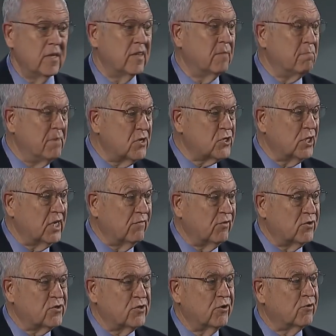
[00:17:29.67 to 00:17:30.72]
The mission of
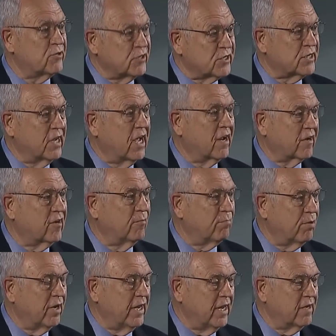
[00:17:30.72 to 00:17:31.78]
the church is not
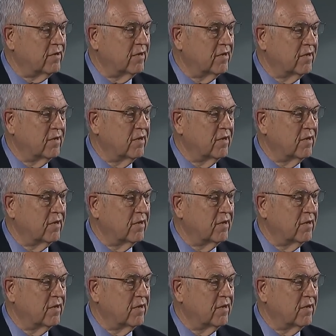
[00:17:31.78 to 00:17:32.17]
complete